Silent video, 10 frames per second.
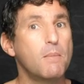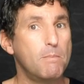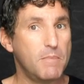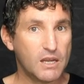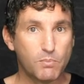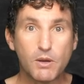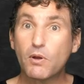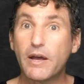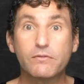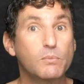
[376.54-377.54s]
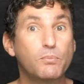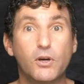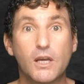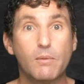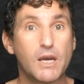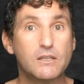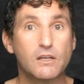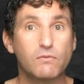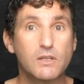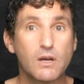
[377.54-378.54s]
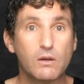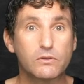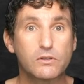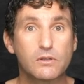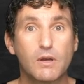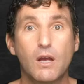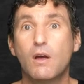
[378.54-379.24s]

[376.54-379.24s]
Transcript: Many people have some pretty amazing results.